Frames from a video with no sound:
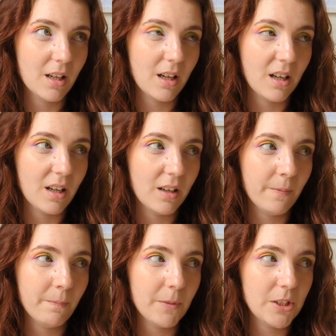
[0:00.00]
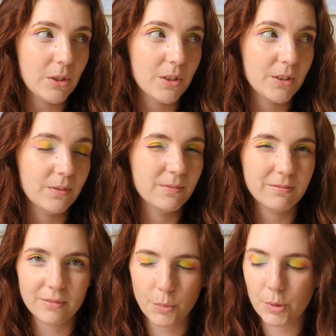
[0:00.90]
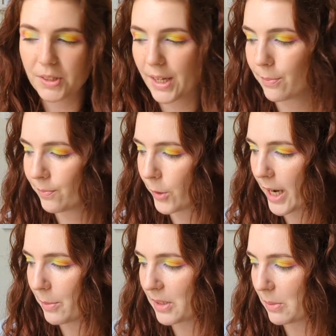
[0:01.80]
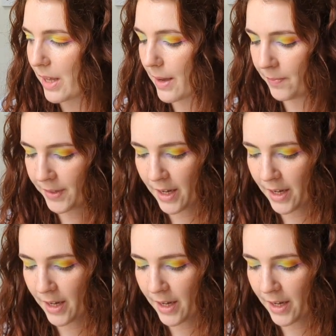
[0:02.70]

Um, so we'll see what happens with that.